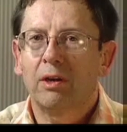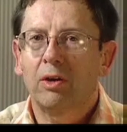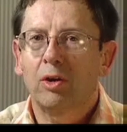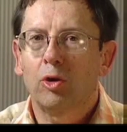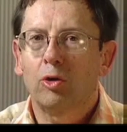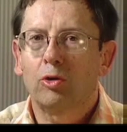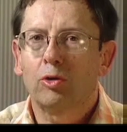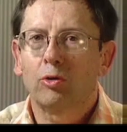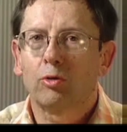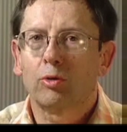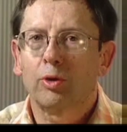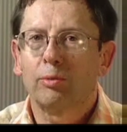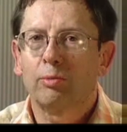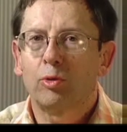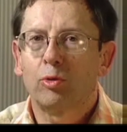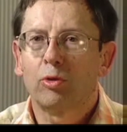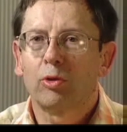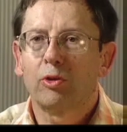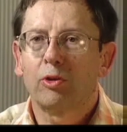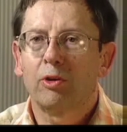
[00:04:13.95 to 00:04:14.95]
local
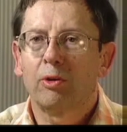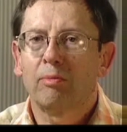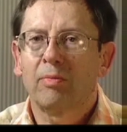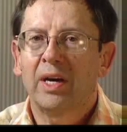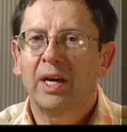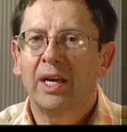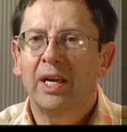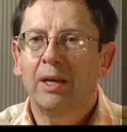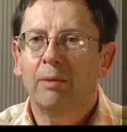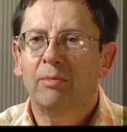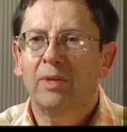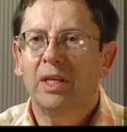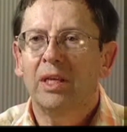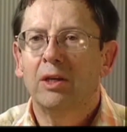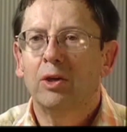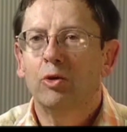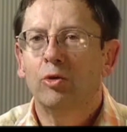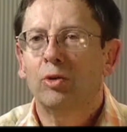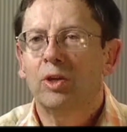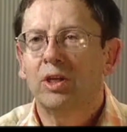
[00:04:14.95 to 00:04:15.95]
reporter in Miami
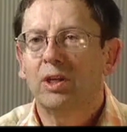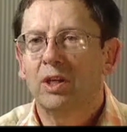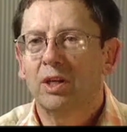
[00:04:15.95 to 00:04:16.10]
who had